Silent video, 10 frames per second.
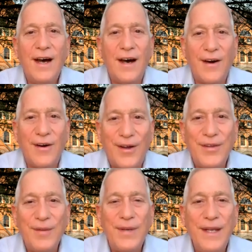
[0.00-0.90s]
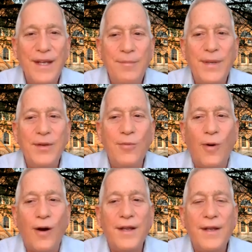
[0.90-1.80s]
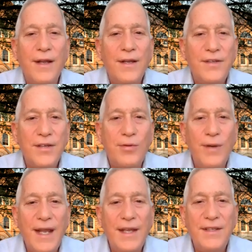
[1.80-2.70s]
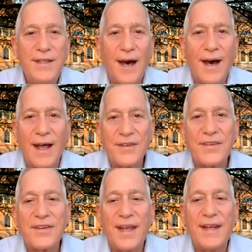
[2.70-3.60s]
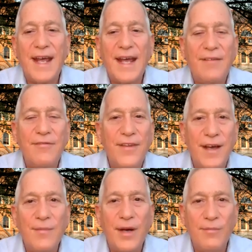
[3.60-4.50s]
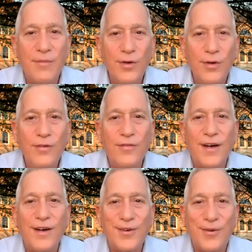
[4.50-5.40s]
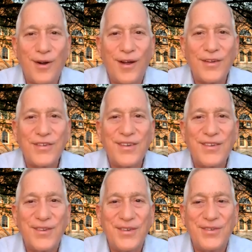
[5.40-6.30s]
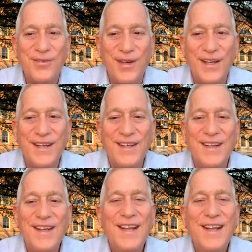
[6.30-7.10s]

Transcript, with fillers: uh, on the PDP-1 to create dots and have them move across the screen.